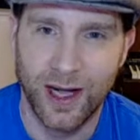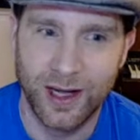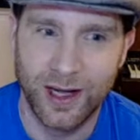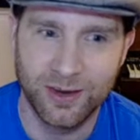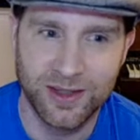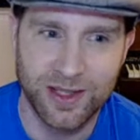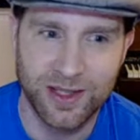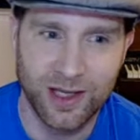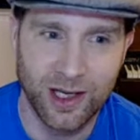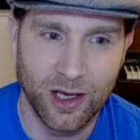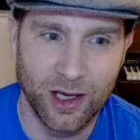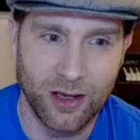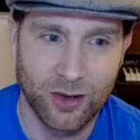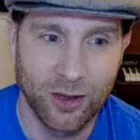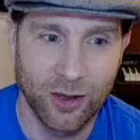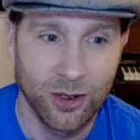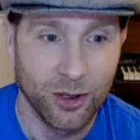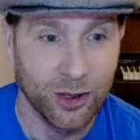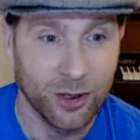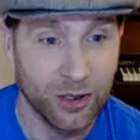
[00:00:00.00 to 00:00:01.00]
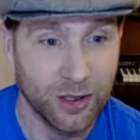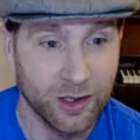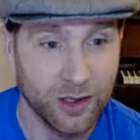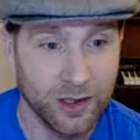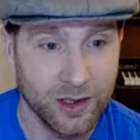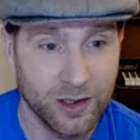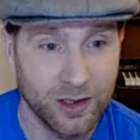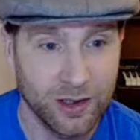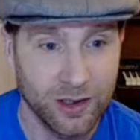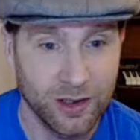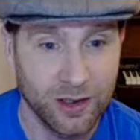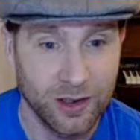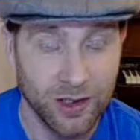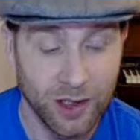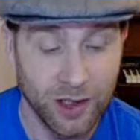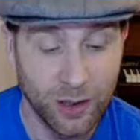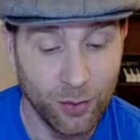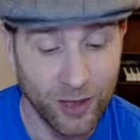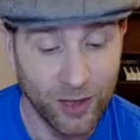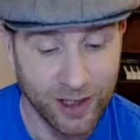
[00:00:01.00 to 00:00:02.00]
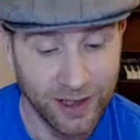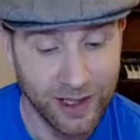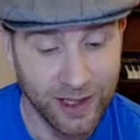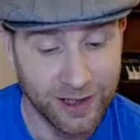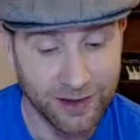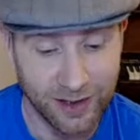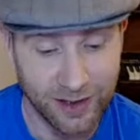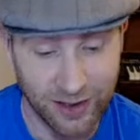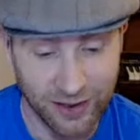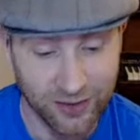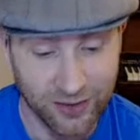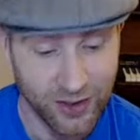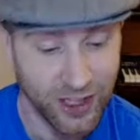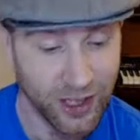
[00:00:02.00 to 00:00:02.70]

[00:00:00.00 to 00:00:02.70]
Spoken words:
did it go? It went like this.